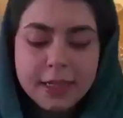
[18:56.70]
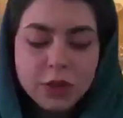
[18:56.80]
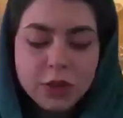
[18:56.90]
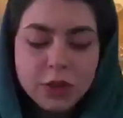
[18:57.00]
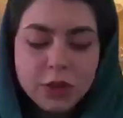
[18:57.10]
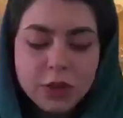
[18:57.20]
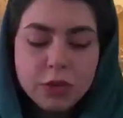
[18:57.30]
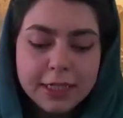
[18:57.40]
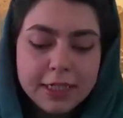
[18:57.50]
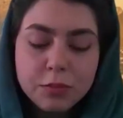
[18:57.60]
you.
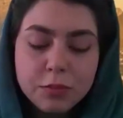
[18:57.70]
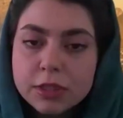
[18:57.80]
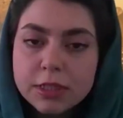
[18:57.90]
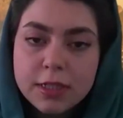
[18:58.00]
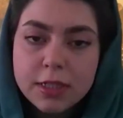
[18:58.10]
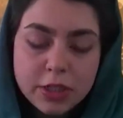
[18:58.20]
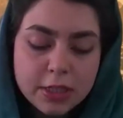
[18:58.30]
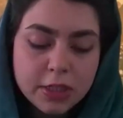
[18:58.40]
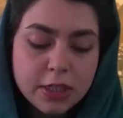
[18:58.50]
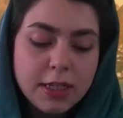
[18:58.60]
Very important
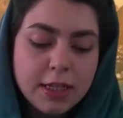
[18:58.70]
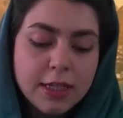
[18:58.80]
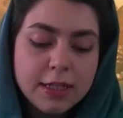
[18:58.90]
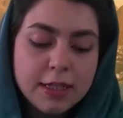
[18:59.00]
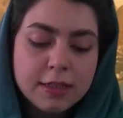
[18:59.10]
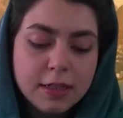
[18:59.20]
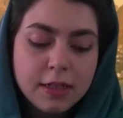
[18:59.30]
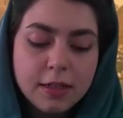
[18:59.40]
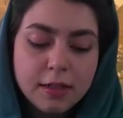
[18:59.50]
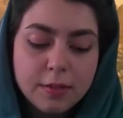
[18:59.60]
suggestion,
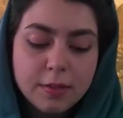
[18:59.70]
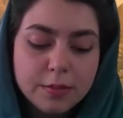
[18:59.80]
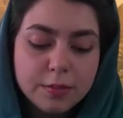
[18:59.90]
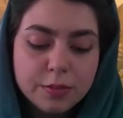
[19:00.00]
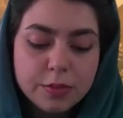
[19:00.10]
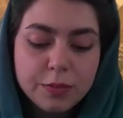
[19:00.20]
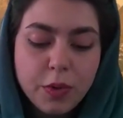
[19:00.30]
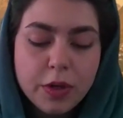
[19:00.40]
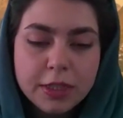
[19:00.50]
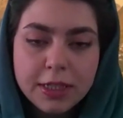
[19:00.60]
and
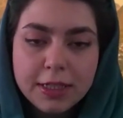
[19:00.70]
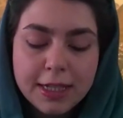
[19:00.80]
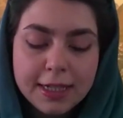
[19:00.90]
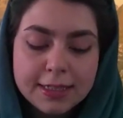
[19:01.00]
pointing